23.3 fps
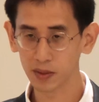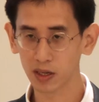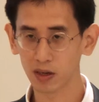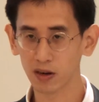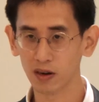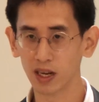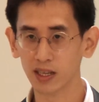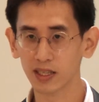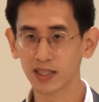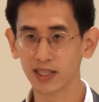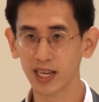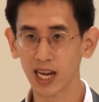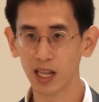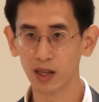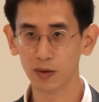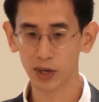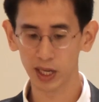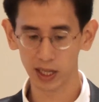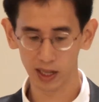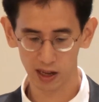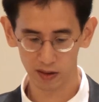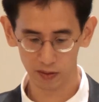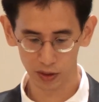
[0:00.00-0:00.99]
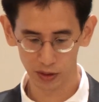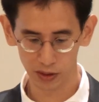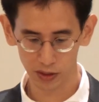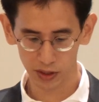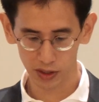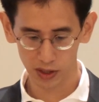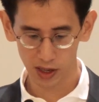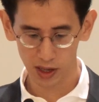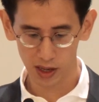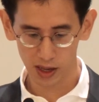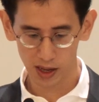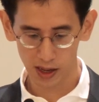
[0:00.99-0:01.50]
across salary levels
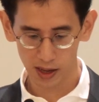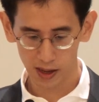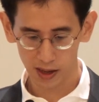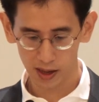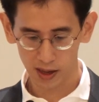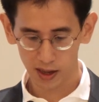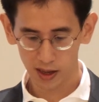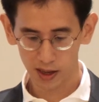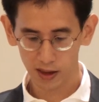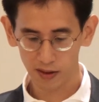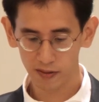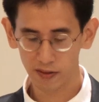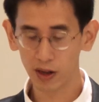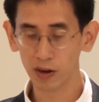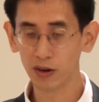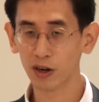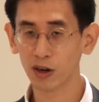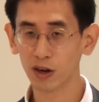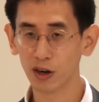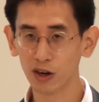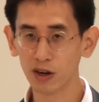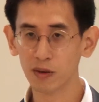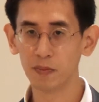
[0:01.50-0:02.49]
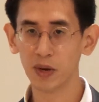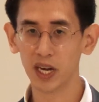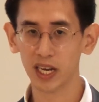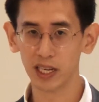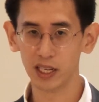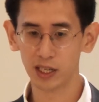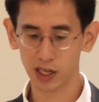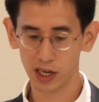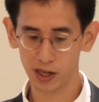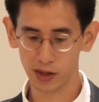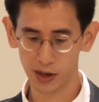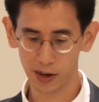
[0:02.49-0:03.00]
felt heard by
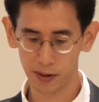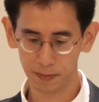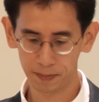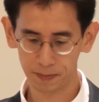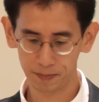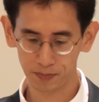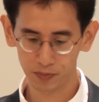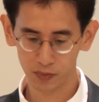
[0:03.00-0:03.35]
each other?